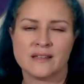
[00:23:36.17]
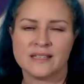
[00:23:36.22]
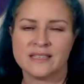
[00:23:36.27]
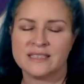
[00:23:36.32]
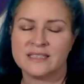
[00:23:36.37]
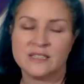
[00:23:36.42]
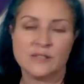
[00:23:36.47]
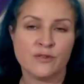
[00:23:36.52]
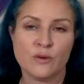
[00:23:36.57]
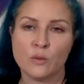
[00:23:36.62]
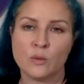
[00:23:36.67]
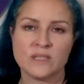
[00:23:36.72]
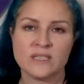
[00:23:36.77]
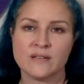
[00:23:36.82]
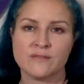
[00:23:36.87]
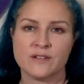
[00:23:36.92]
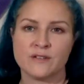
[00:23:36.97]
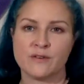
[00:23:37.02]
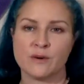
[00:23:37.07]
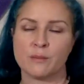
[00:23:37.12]
different ones have
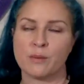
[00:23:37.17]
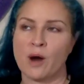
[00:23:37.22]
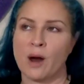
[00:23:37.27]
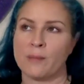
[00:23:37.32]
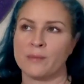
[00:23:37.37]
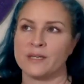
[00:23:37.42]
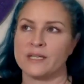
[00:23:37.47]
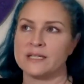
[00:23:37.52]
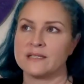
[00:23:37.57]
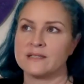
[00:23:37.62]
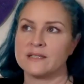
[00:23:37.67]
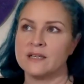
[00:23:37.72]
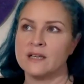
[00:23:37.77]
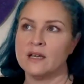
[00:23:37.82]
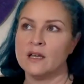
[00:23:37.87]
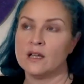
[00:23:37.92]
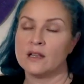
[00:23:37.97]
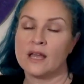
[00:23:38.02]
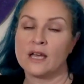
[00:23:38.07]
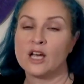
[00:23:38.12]
different properties.
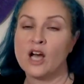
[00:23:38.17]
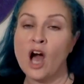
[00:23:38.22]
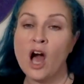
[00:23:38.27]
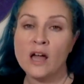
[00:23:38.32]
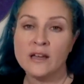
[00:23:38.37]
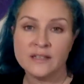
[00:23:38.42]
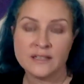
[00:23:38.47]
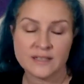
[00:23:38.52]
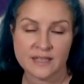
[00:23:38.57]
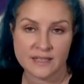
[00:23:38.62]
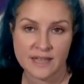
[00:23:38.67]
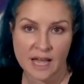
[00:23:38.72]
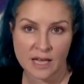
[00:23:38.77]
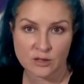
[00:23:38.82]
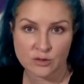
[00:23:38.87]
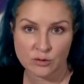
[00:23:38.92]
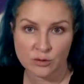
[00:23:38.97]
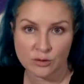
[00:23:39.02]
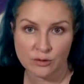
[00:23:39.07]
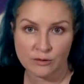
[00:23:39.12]
Like cotton is a
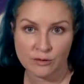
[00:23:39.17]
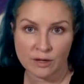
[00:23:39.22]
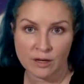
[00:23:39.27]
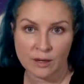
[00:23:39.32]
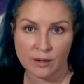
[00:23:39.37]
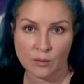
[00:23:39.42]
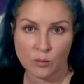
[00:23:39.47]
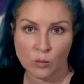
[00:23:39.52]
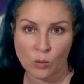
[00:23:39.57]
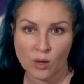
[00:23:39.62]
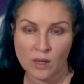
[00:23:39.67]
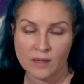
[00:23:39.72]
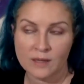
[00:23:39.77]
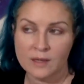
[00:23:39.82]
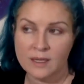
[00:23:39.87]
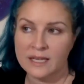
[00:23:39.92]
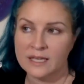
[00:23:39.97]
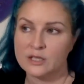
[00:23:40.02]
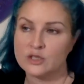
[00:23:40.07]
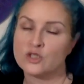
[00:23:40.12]
natural one.
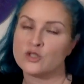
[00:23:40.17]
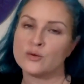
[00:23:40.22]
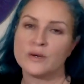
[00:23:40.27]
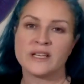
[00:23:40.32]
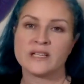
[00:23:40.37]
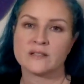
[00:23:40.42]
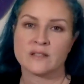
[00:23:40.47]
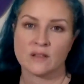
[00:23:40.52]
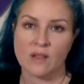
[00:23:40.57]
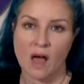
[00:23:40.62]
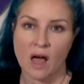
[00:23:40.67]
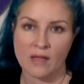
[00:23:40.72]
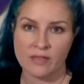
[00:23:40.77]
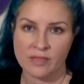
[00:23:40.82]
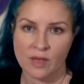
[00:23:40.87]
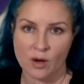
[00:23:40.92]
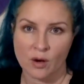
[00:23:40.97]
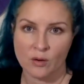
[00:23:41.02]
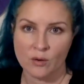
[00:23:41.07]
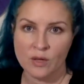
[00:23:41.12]
It shrinks a lot
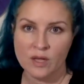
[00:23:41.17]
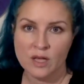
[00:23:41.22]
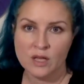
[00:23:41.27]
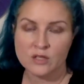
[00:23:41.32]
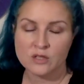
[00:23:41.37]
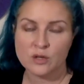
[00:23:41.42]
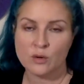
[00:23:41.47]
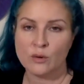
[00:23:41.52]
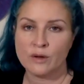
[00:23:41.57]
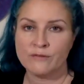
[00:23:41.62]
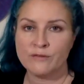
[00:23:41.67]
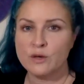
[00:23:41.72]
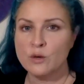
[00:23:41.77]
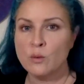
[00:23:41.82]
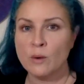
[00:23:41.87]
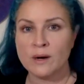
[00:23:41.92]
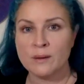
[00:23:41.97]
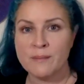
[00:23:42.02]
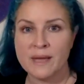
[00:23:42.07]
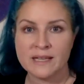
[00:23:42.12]
though. So if you
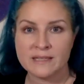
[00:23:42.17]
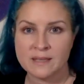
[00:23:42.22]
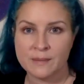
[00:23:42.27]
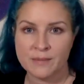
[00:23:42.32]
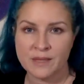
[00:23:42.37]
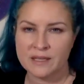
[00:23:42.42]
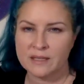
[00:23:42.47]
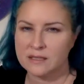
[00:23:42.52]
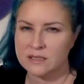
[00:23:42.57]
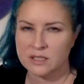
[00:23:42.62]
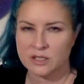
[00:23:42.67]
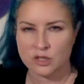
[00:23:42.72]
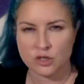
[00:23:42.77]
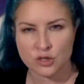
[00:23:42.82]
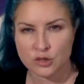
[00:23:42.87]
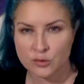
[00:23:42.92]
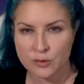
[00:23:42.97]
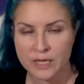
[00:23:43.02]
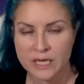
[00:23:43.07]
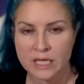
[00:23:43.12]
want to make something that doesn't
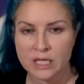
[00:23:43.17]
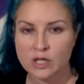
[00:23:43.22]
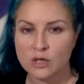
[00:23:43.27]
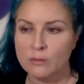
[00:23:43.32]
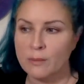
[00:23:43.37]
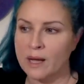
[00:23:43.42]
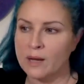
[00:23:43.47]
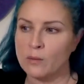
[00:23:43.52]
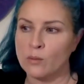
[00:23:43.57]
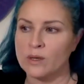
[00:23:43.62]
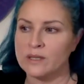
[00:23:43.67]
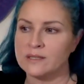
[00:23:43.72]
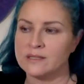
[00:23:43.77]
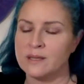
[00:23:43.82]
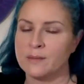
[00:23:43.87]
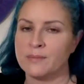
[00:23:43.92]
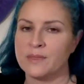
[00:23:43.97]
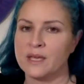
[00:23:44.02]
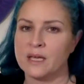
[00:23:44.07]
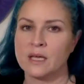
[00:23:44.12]
shrink, you might want
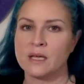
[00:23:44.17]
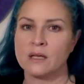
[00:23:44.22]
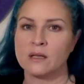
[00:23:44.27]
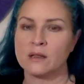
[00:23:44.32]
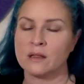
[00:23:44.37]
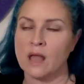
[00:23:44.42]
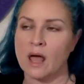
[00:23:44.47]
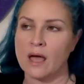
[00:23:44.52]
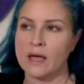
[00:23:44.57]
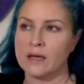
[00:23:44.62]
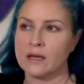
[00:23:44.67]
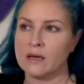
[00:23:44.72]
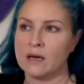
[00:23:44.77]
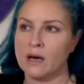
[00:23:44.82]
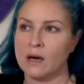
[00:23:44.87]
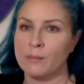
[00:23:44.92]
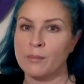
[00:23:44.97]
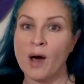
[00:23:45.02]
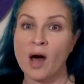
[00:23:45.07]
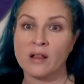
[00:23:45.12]
something like
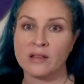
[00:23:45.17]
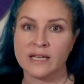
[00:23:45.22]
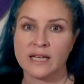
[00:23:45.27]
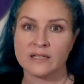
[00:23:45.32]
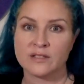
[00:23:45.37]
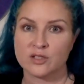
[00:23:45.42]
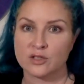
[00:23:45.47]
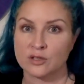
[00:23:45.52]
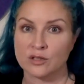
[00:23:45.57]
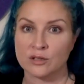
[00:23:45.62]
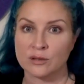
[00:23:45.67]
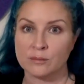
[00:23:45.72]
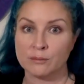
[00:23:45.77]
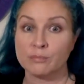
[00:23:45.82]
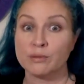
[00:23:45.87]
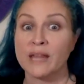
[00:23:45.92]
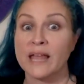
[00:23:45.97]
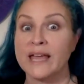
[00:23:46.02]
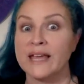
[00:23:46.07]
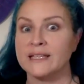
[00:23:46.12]
a polyester
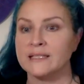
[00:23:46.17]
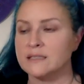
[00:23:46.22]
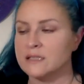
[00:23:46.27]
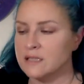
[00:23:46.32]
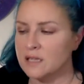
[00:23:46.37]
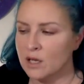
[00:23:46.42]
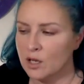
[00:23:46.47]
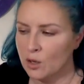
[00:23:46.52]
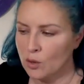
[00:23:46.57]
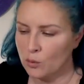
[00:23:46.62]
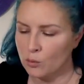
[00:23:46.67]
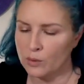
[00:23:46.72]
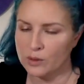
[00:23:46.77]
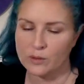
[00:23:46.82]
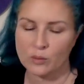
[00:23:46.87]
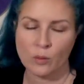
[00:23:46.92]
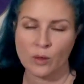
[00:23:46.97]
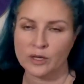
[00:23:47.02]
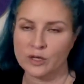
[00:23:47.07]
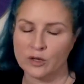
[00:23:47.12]
blend with
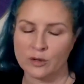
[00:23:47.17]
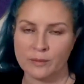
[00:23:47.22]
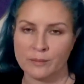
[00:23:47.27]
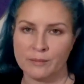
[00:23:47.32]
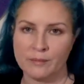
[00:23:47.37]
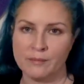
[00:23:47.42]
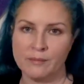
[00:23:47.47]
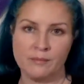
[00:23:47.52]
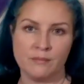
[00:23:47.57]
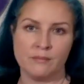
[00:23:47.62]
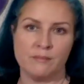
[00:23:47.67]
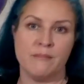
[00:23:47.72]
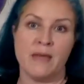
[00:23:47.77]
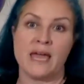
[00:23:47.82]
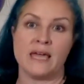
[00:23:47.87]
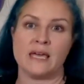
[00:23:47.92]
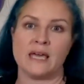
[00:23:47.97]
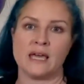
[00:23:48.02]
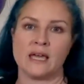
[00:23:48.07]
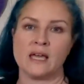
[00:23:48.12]
what you're
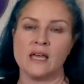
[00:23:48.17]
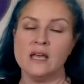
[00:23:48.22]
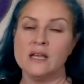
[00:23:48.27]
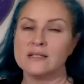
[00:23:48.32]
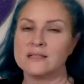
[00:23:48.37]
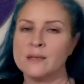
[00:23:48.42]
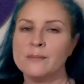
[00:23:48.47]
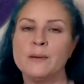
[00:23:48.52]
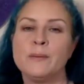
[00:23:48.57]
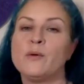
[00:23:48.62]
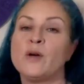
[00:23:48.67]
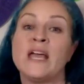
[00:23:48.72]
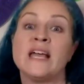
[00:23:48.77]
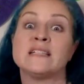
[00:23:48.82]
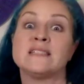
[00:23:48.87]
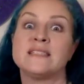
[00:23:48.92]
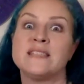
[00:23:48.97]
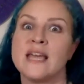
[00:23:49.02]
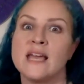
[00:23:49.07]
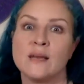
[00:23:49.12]
making. Some people
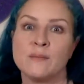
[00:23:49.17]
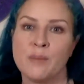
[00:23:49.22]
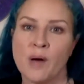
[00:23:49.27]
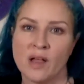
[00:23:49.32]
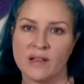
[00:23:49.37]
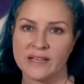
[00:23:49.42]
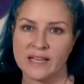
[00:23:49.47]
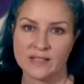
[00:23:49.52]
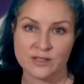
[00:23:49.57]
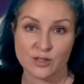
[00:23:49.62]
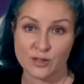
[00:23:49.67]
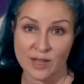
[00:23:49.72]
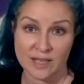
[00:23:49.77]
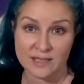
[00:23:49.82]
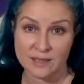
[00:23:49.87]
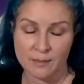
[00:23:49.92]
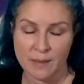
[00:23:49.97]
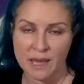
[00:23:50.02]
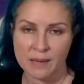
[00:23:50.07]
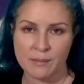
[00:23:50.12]
can't stand polyester.
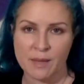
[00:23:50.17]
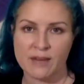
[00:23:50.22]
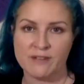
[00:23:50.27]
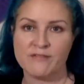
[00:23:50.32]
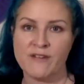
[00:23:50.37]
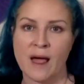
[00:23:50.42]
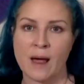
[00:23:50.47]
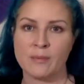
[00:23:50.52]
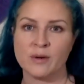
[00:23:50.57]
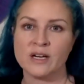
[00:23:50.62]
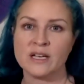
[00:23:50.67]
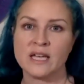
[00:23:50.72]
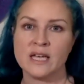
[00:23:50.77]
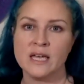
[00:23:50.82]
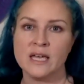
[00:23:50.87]
That's a man-made fabric.